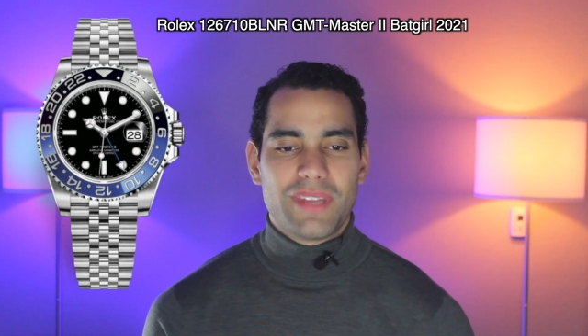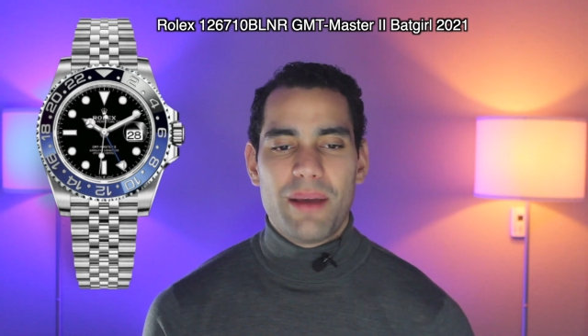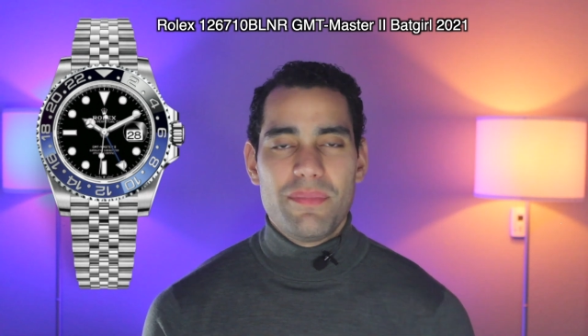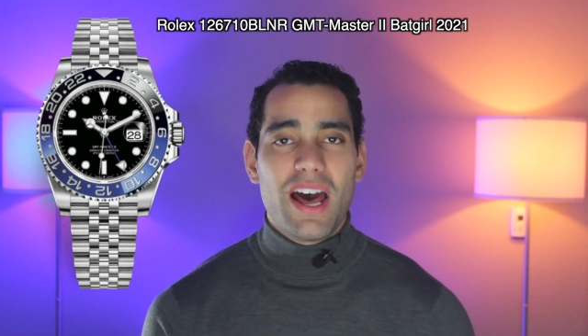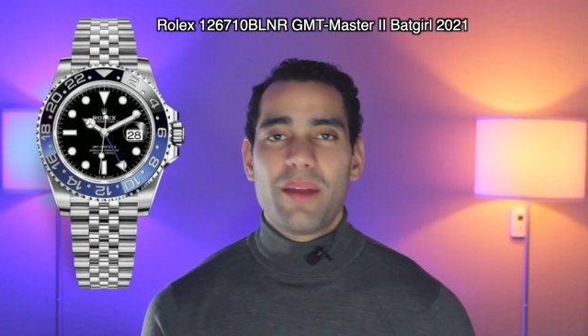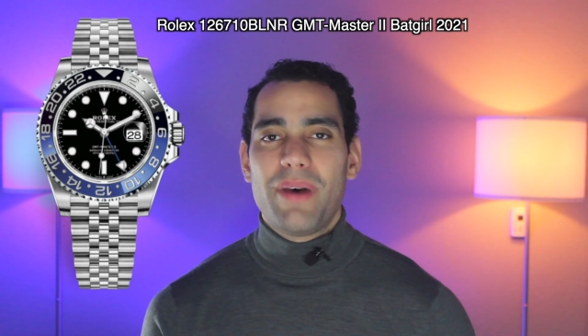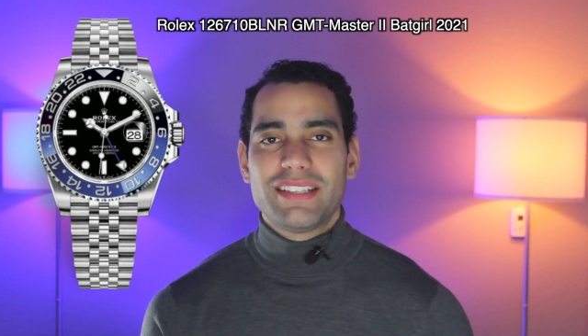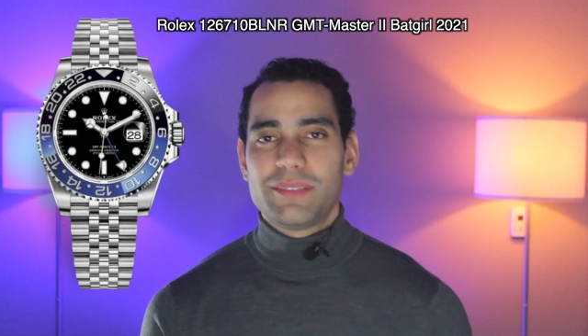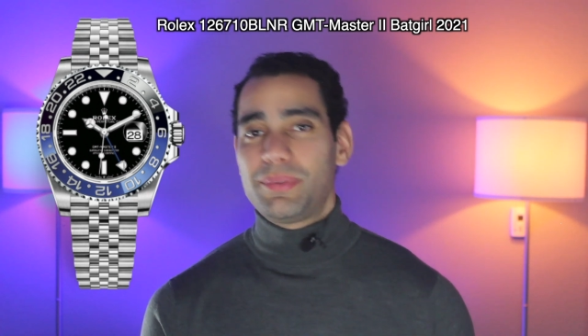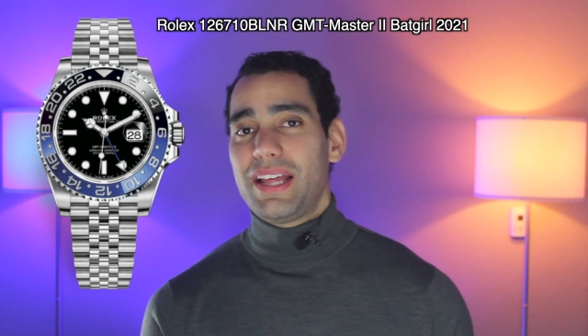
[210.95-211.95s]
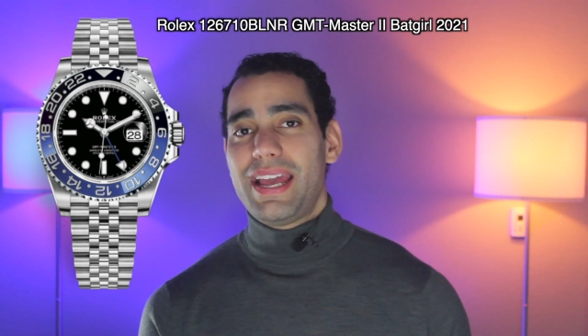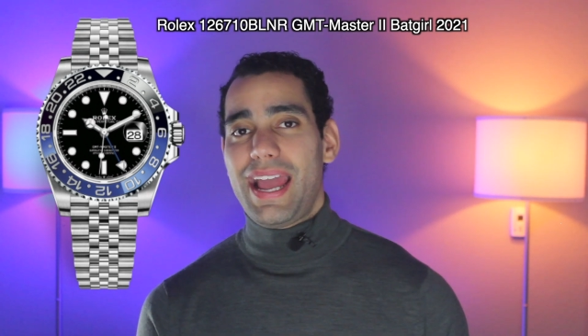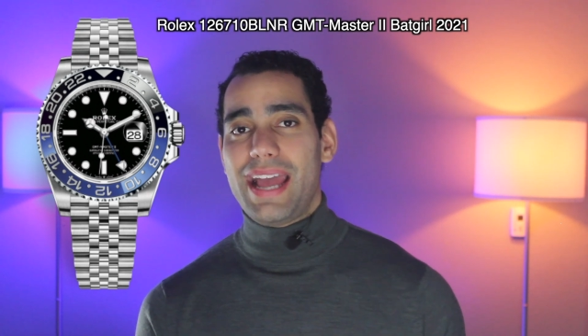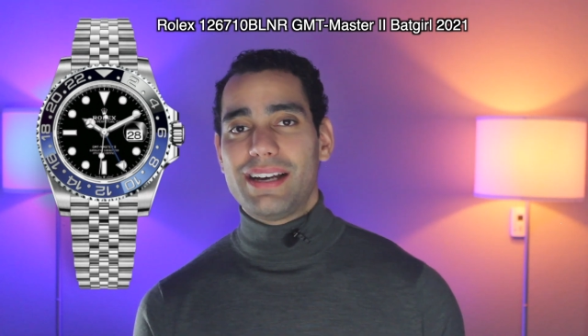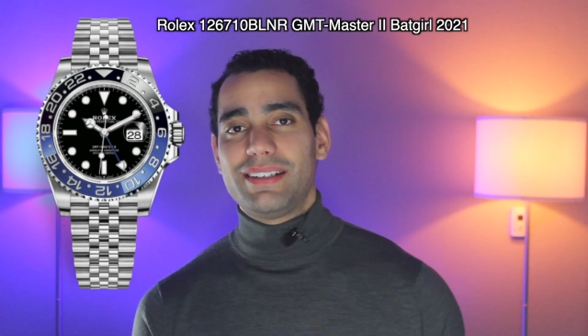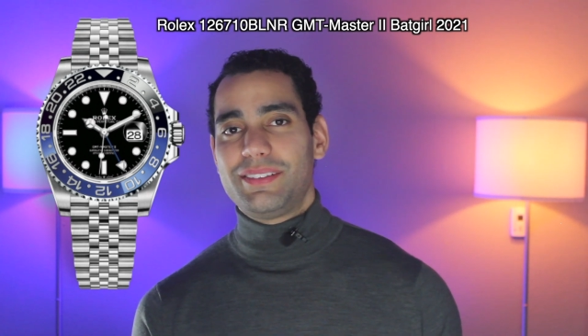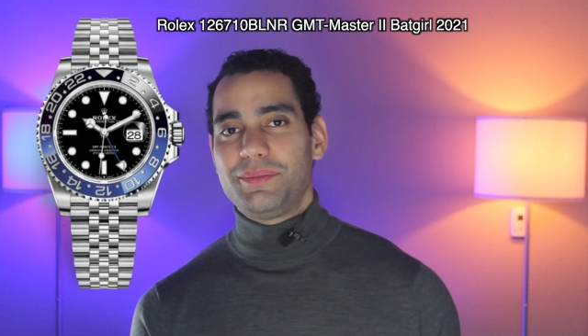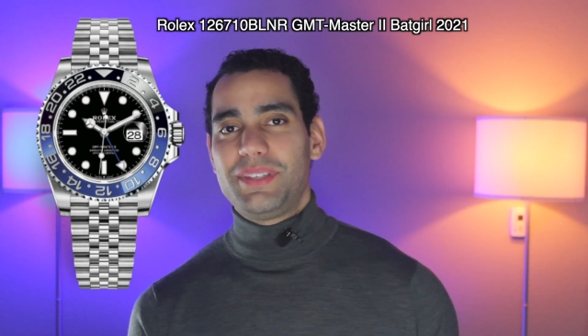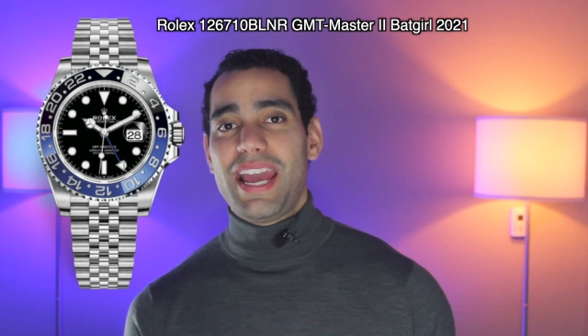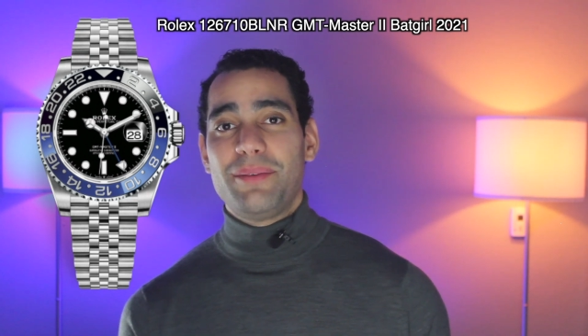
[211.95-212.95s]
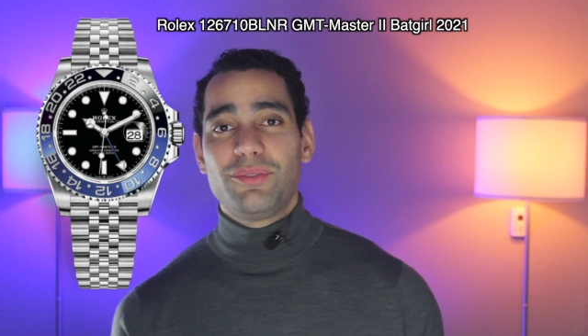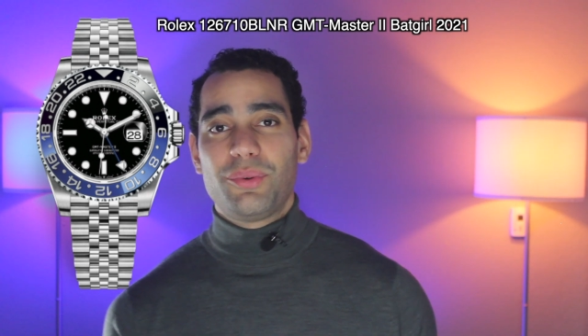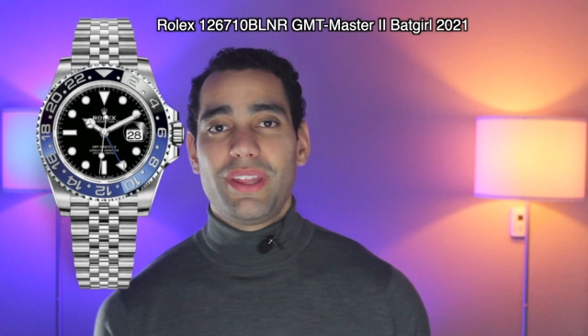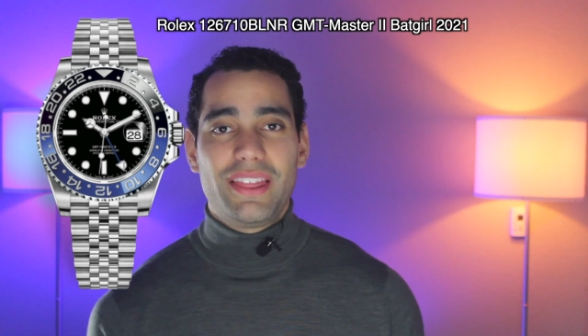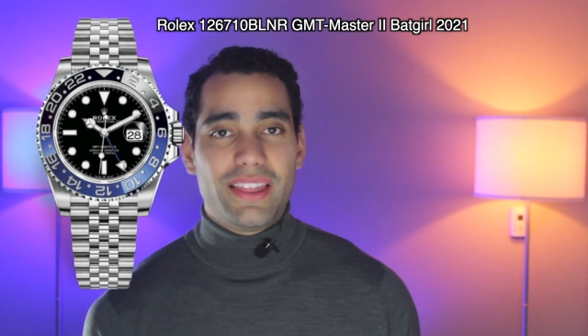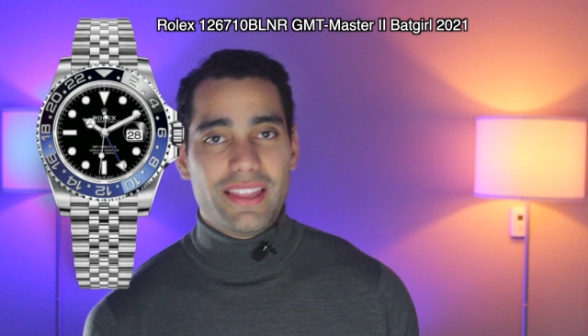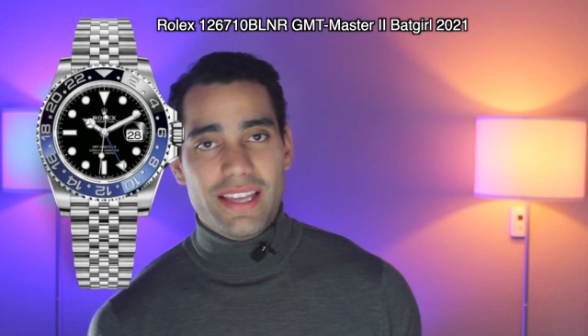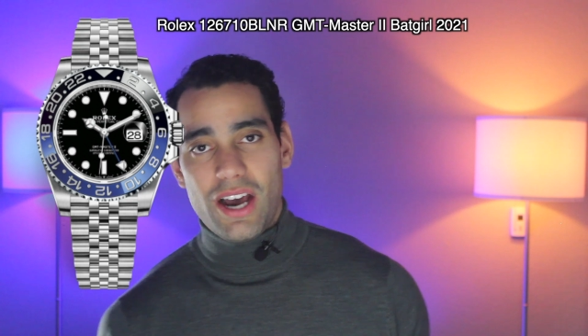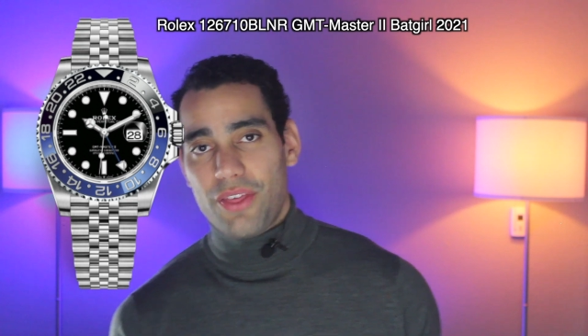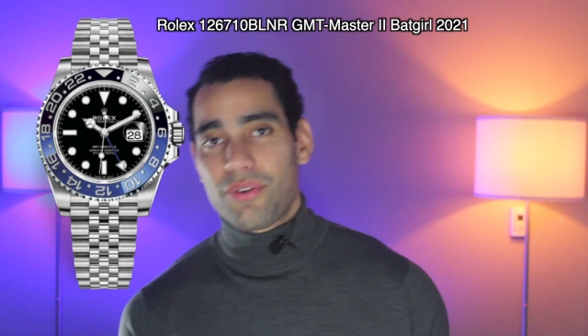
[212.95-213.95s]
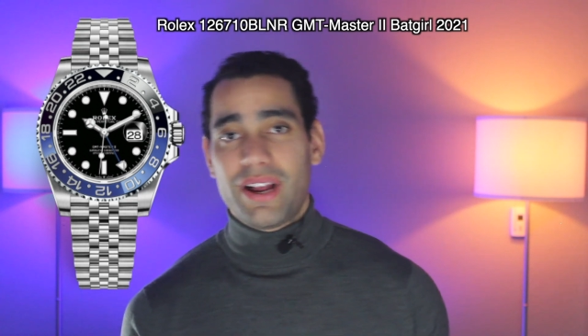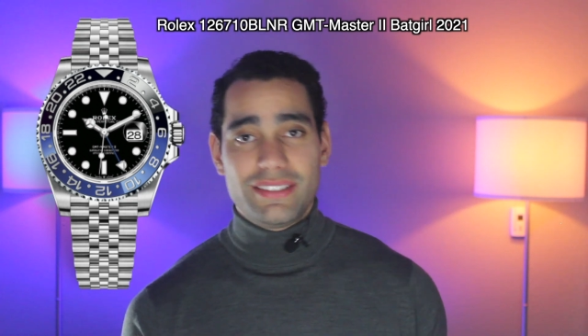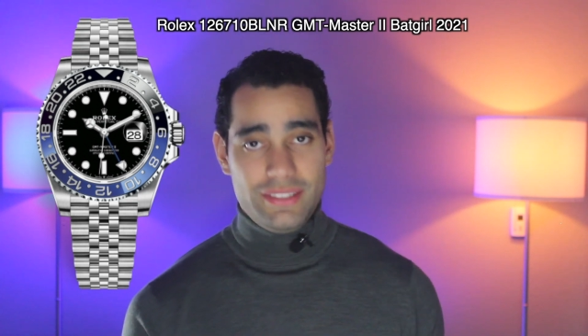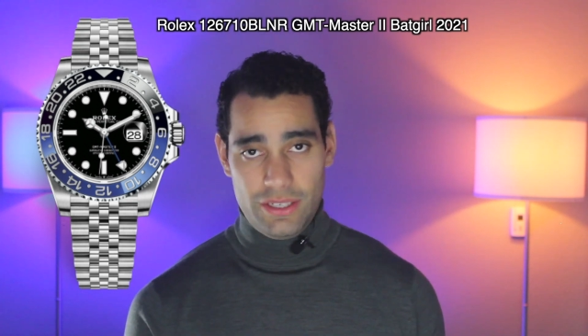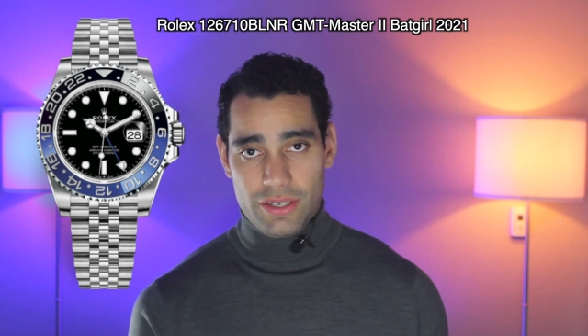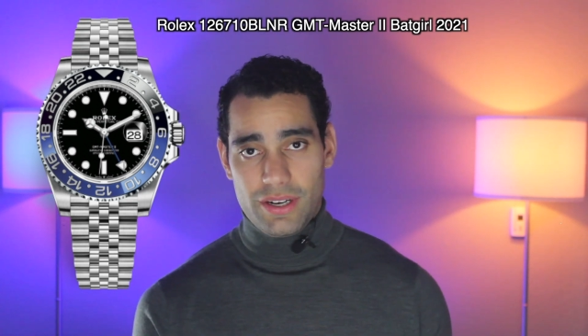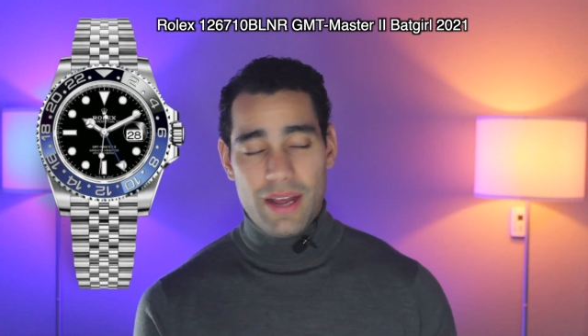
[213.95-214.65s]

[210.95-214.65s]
I'm not about to play games with the authorized dealer.